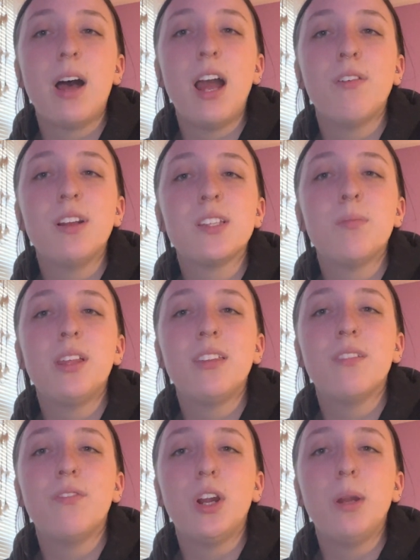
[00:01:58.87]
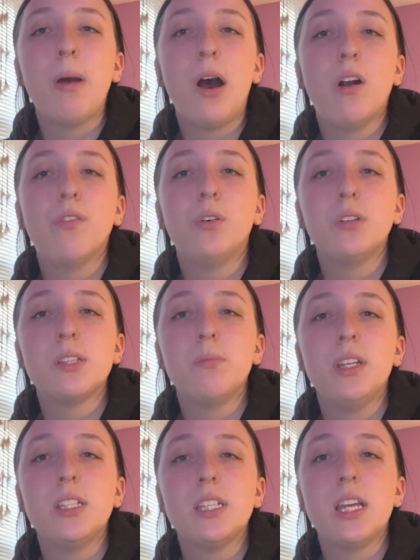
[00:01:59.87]
I read something very powerful to
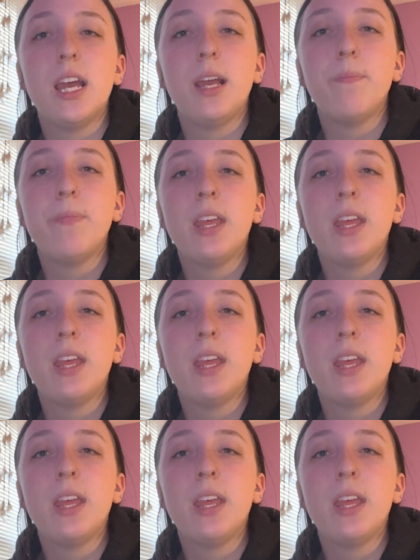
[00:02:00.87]
me today.